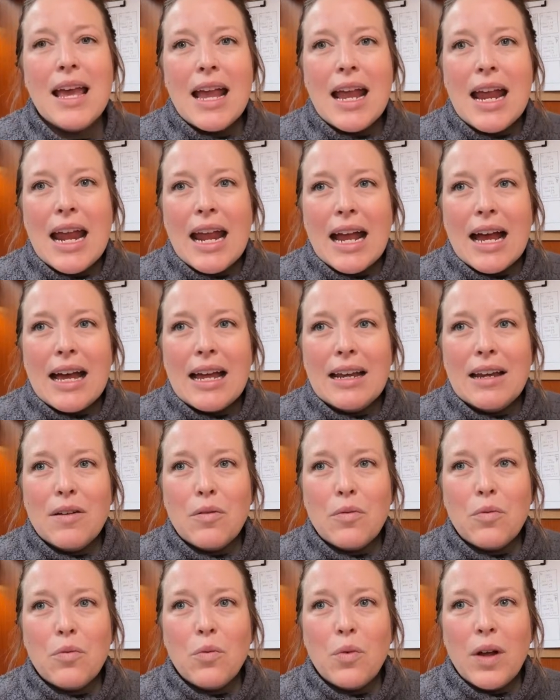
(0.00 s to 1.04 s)
And
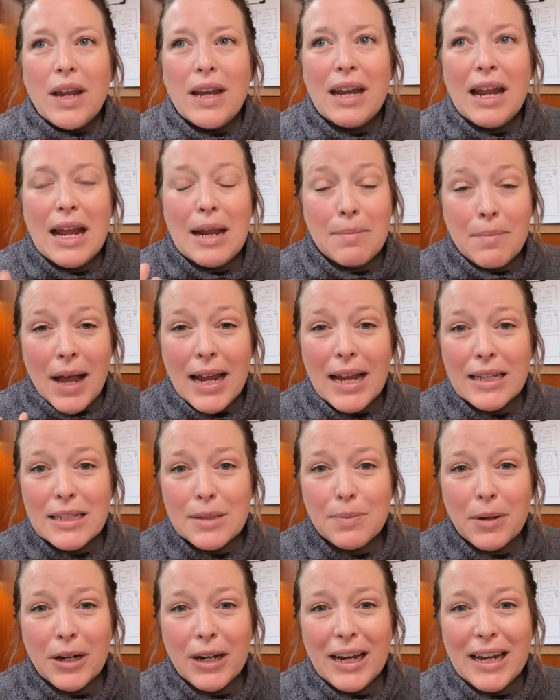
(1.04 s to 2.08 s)
when, in my
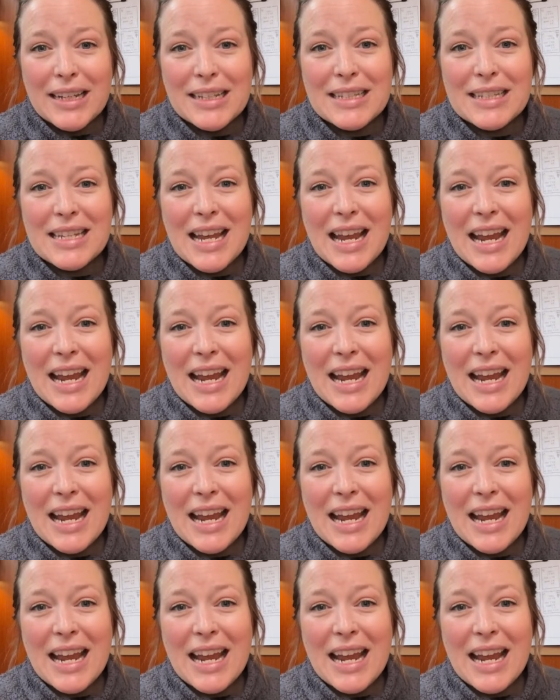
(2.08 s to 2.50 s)
experience,